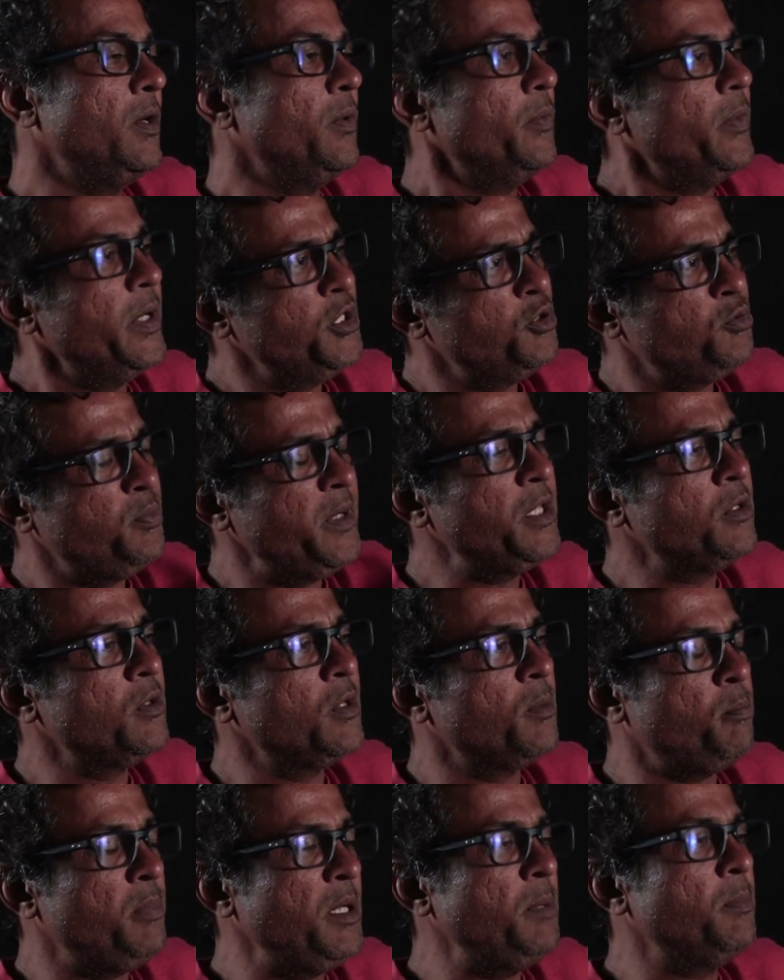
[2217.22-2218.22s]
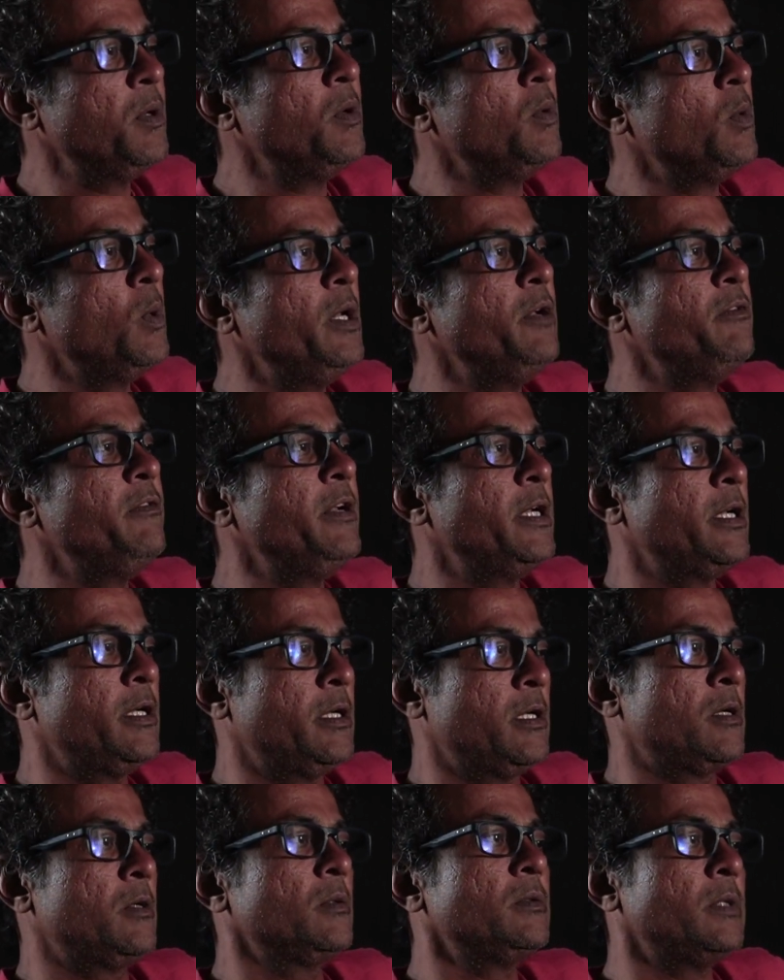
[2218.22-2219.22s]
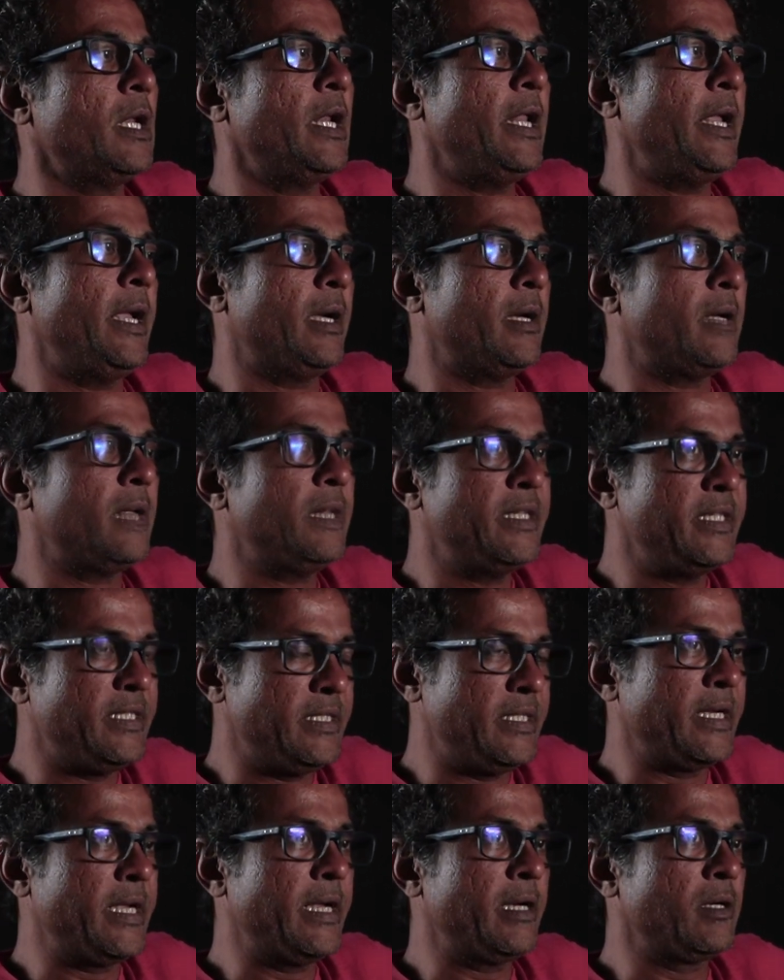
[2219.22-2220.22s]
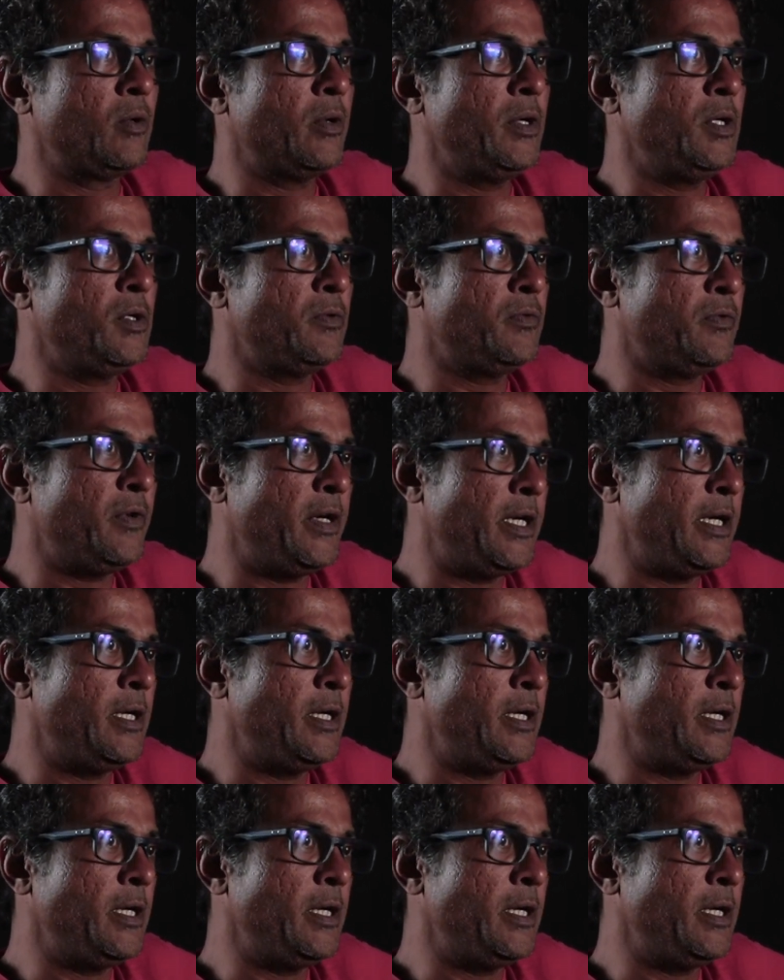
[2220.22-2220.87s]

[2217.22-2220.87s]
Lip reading: when you speak to the people who live in and around the lake, and this is again going to fit